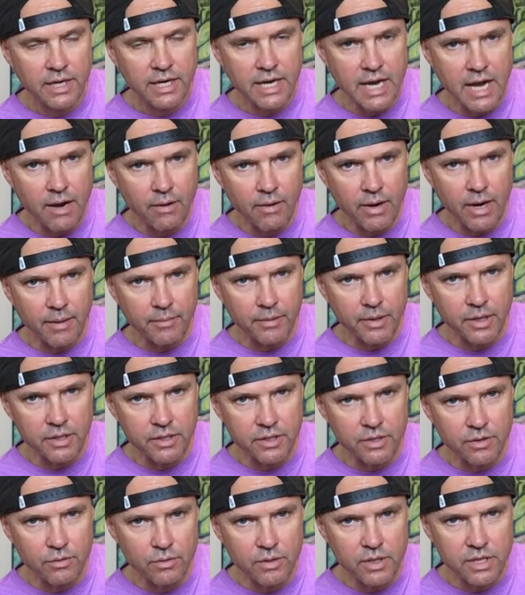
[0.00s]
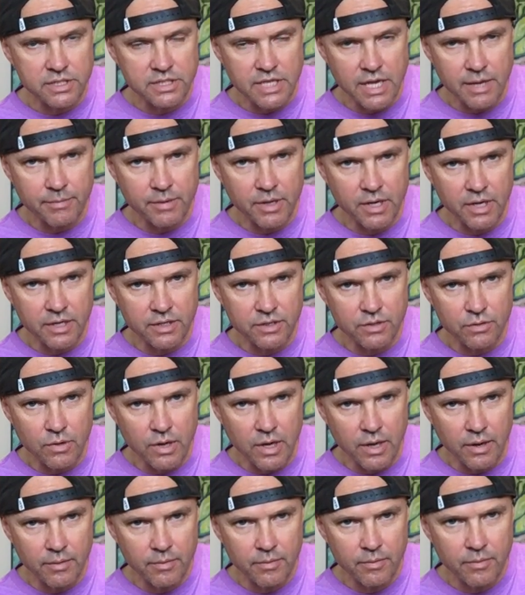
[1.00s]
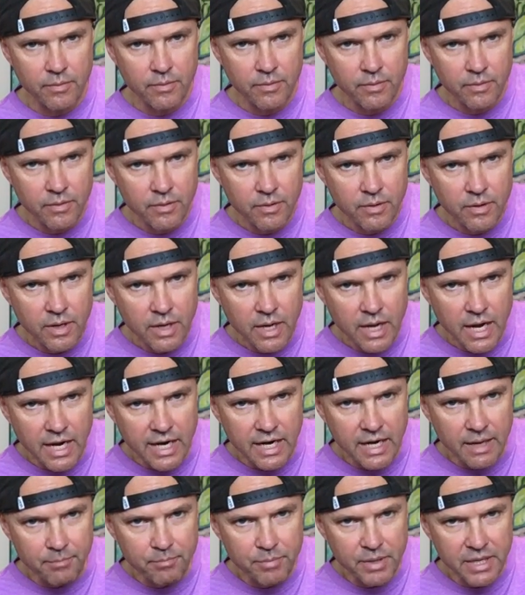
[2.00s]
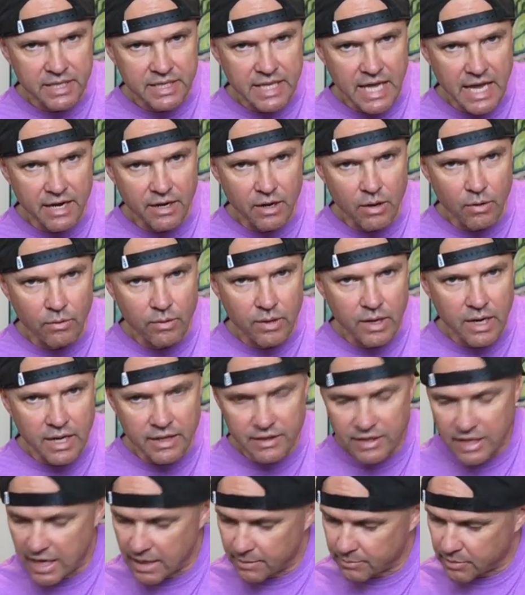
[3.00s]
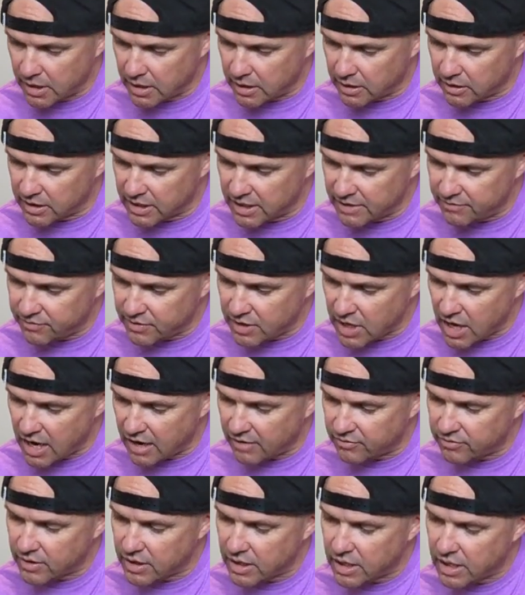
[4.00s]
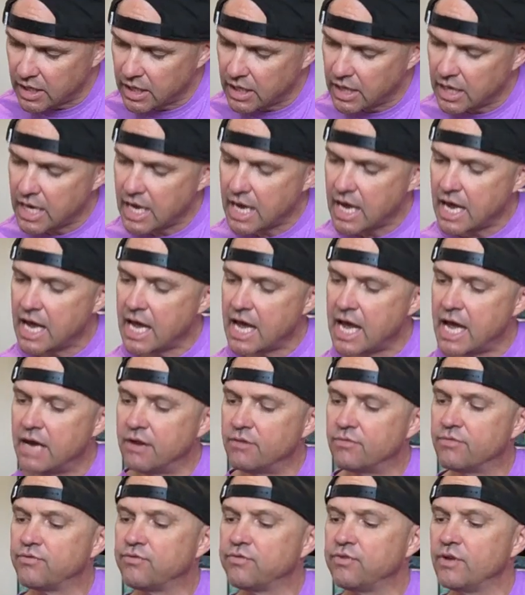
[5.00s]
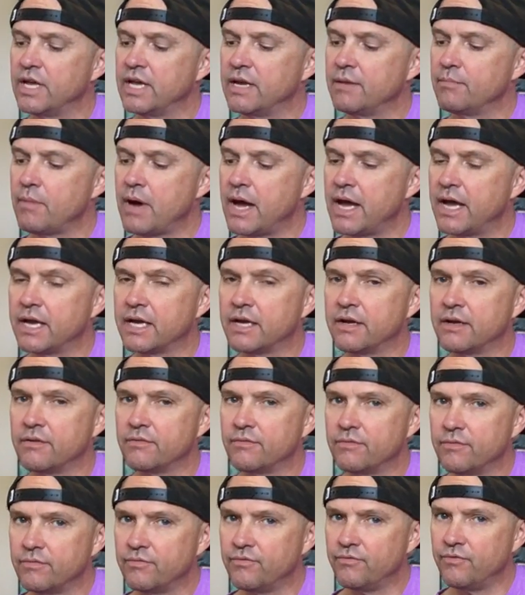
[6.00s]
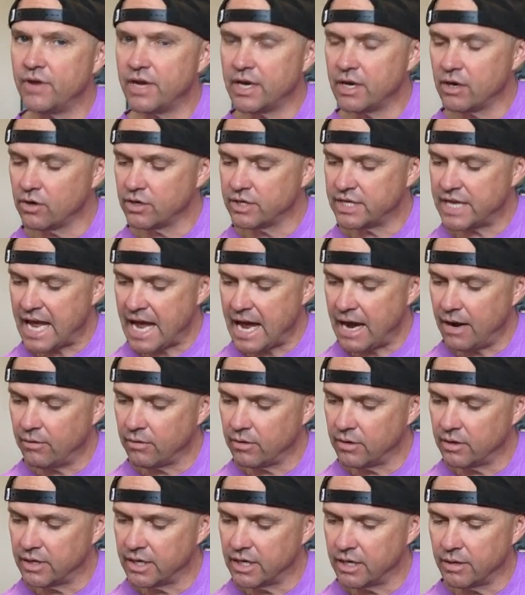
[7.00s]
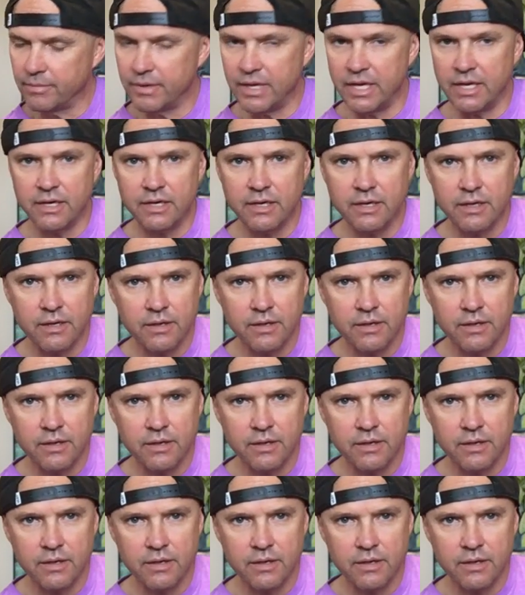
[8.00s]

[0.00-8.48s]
Now what I'm going to do is I'm going to pick that note, and then I'm going to lift off and fling my finger down a little bit.